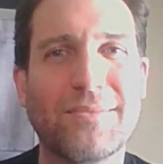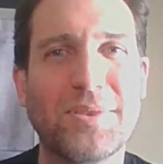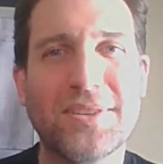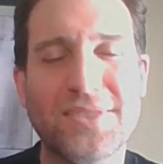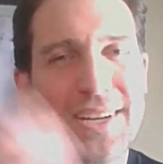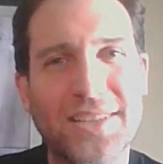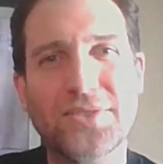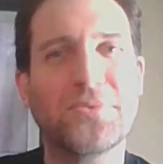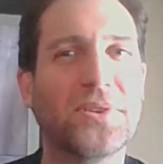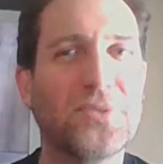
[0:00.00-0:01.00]
because God's
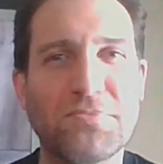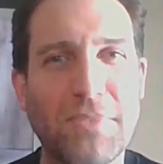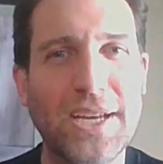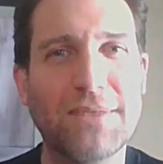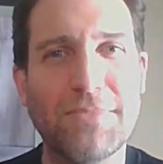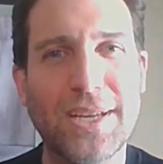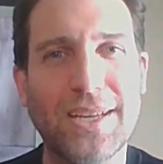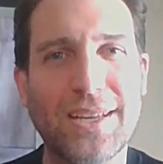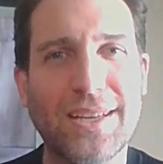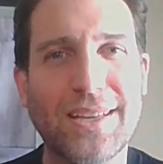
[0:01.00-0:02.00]
the one who's made
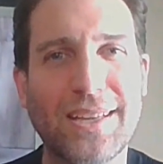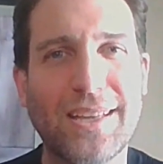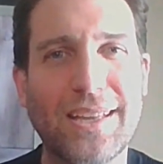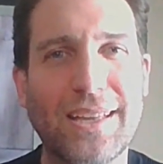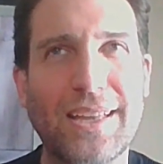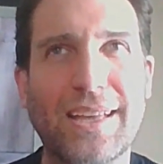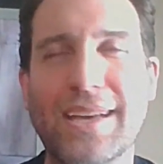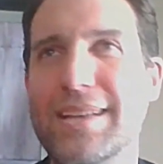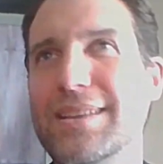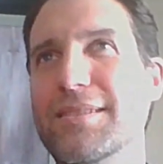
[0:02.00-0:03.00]
me.
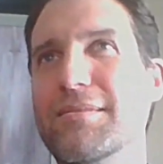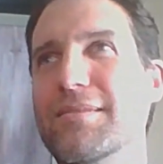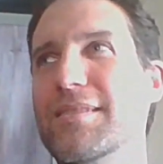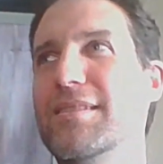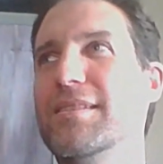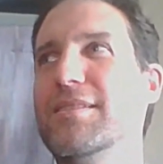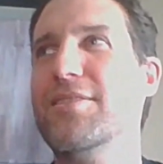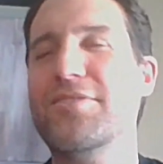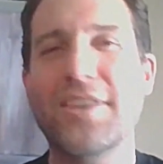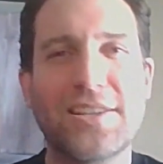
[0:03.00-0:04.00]
And
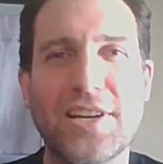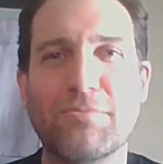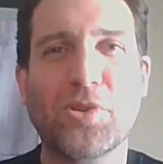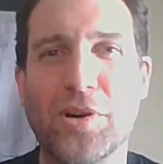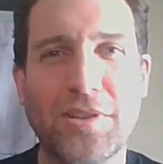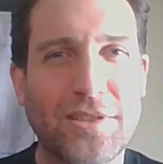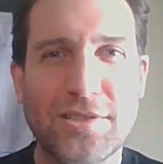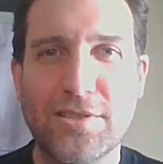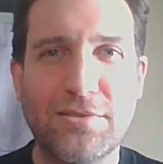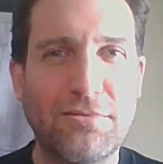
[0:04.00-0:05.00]
the things I'm called to
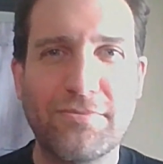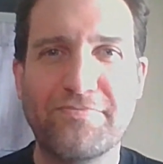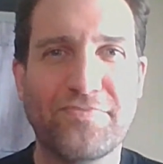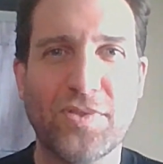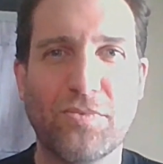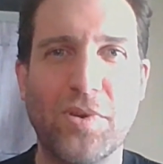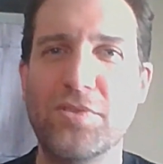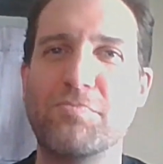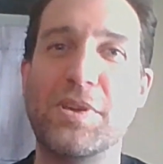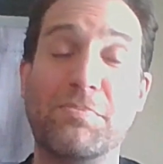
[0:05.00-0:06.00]
do,
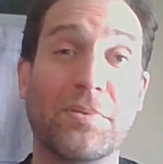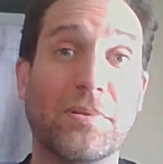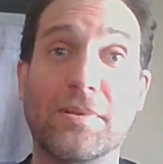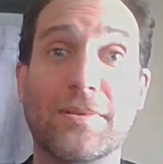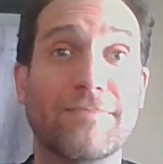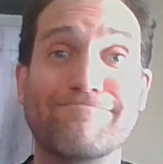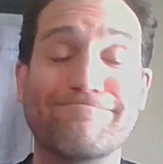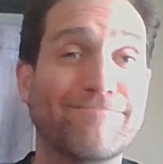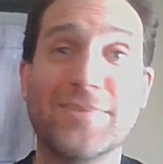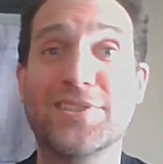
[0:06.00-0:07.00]
whether people
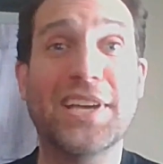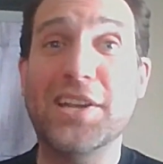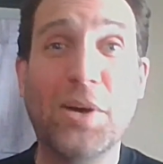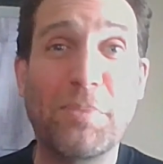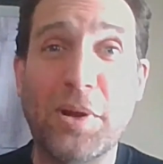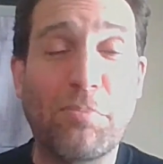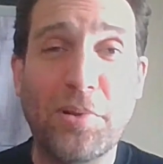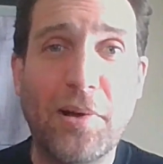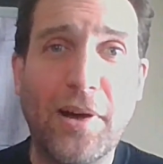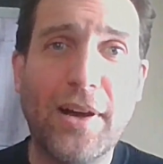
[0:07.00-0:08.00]
stand up and
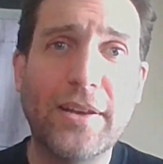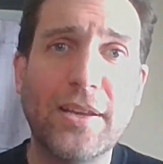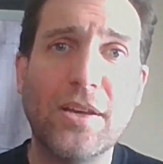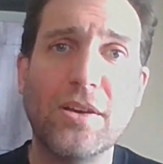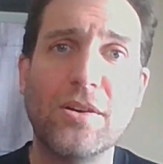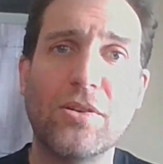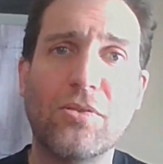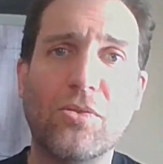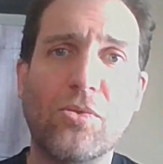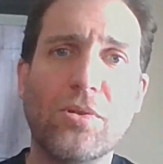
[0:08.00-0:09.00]
applaud
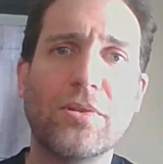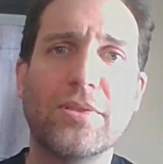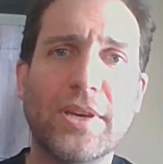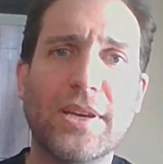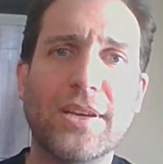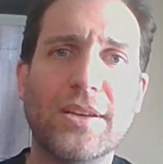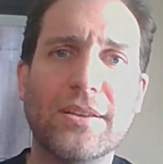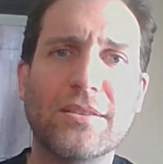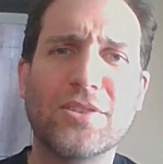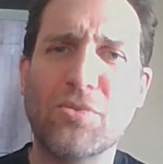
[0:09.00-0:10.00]
or
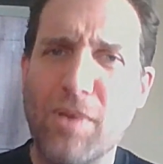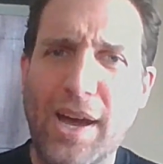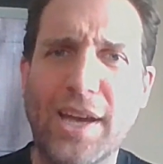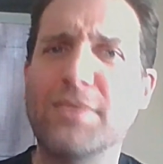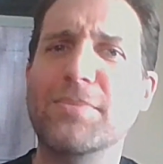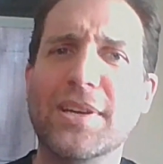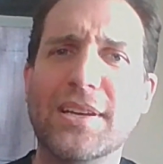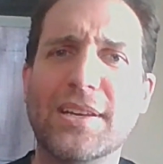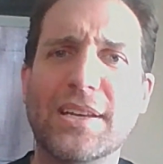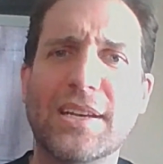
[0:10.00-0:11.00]
they deride
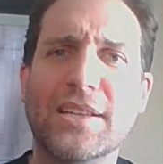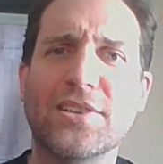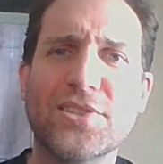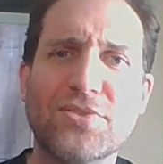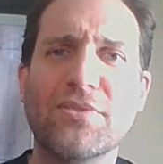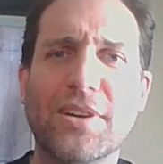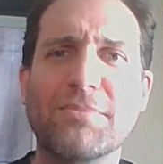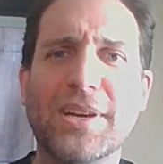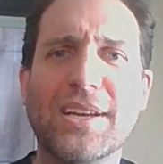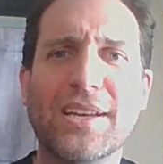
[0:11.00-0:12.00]
me and destroy
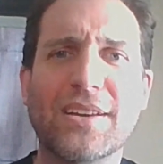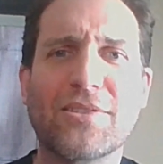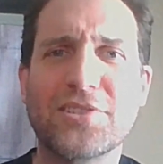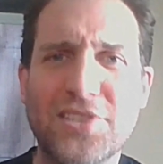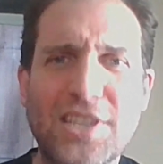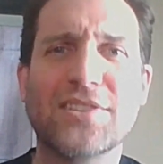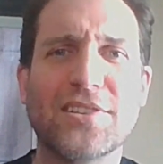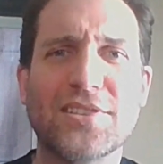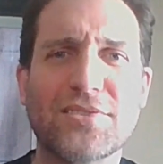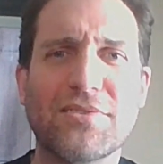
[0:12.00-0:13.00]
me or seek to
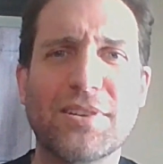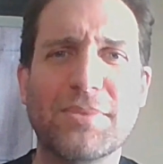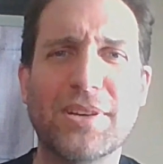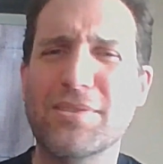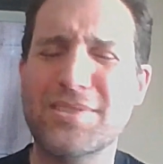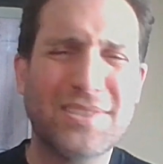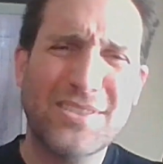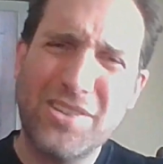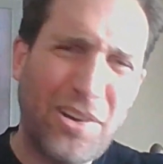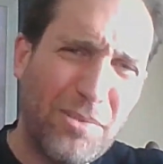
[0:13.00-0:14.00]
destroy me or
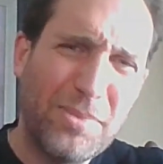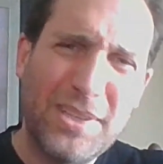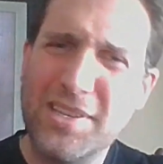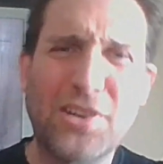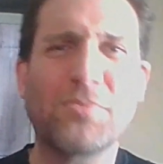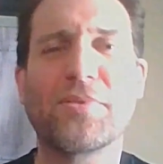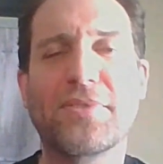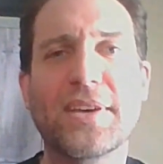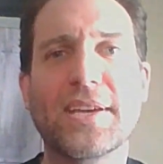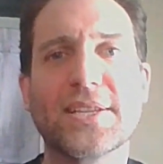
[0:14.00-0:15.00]
call me terrible
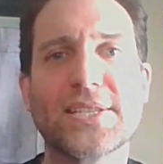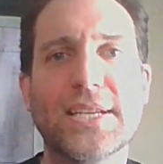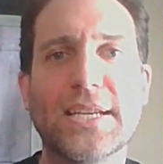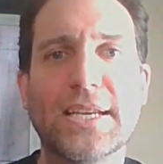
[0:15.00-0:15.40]
things.